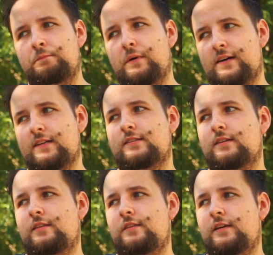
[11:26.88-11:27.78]
but
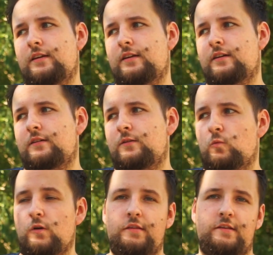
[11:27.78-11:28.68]
the
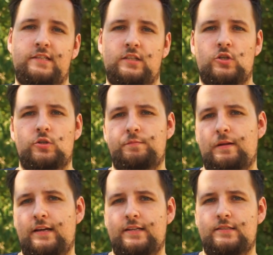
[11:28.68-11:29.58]
where the sensors
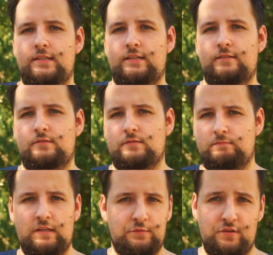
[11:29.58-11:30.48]
placed and
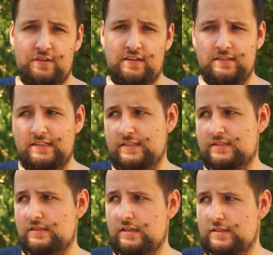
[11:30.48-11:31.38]
everything
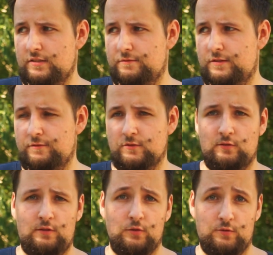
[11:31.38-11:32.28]
is kind of
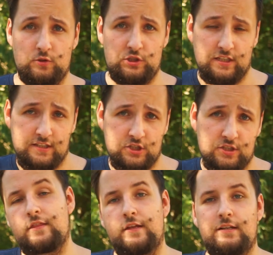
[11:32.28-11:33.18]
difficult to judge.
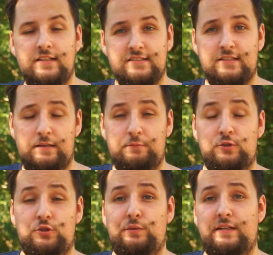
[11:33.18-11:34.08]
There is a
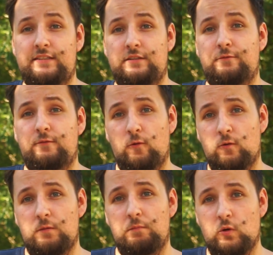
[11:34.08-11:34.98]
temperature rating
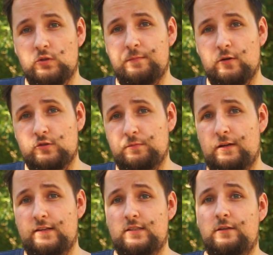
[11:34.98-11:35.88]
for most power
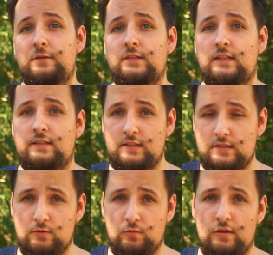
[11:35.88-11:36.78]
supplies. If it is a
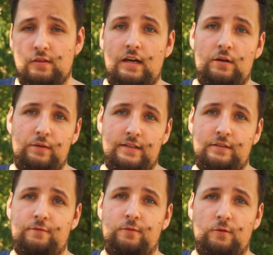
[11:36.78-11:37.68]
decent one, they are
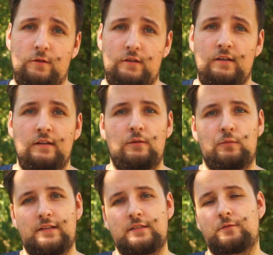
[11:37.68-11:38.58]
rated for
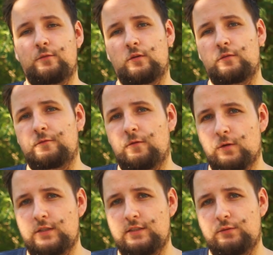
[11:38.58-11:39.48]
rated for
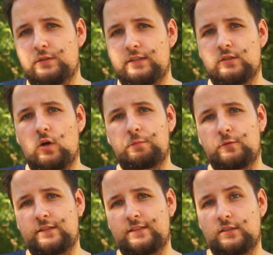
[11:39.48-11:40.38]
forty degrees
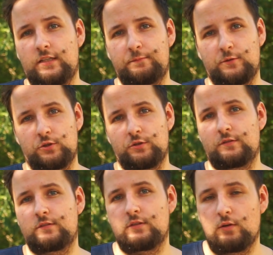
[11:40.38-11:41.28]
operating temperature.
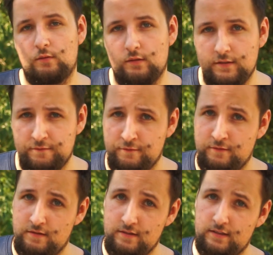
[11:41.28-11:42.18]
So if
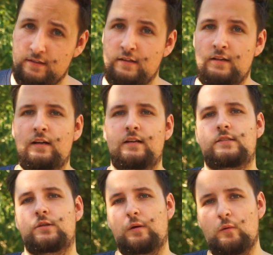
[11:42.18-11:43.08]
the
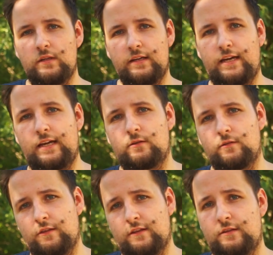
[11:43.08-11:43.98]
surrounding air
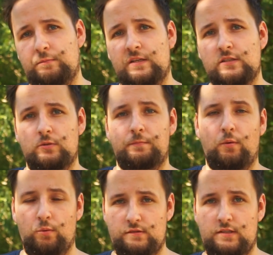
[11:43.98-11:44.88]
that the P S U
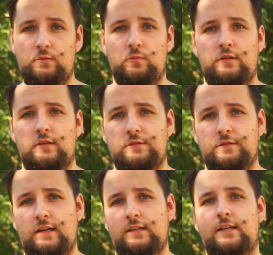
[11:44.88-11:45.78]
pulls in with its
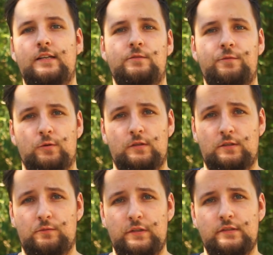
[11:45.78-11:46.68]
fan is forty
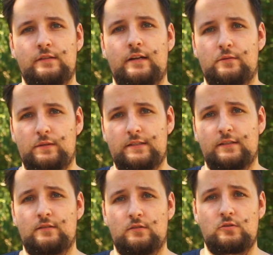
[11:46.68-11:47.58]
degrees, they are rated
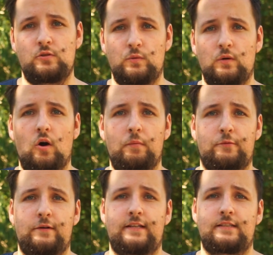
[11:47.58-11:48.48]
to
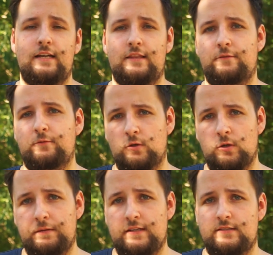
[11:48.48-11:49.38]
operate at their full
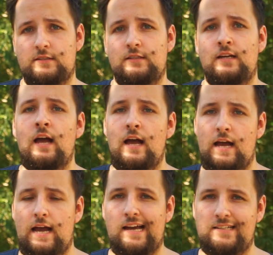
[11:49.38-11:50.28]
capacity
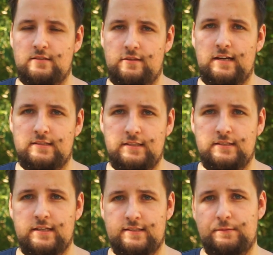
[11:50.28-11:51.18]
at that
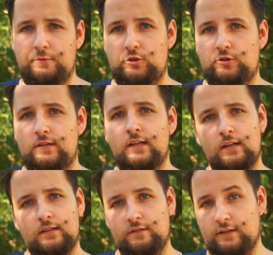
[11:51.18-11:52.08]
intake temperature.
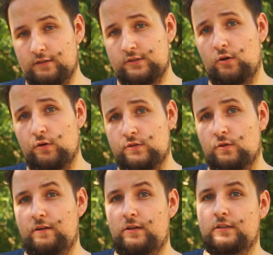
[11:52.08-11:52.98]
There's also
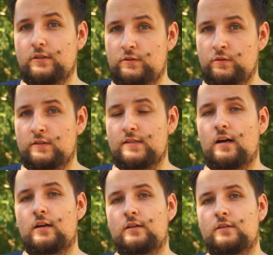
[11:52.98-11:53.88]
very good units
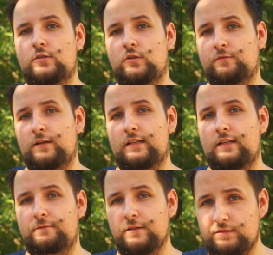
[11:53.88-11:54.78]
are certified
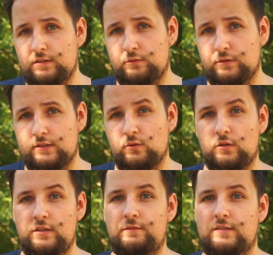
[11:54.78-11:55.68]
at fifty degrees or
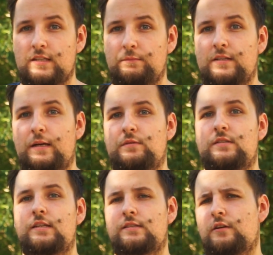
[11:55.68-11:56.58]
even sometimes
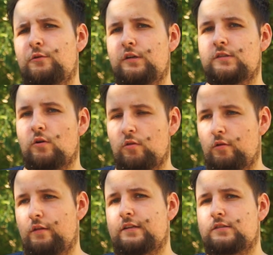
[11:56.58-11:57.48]
sixty degrees,
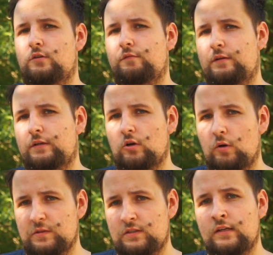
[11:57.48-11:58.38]
although that's not very
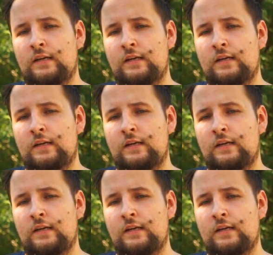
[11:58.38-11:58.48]
common,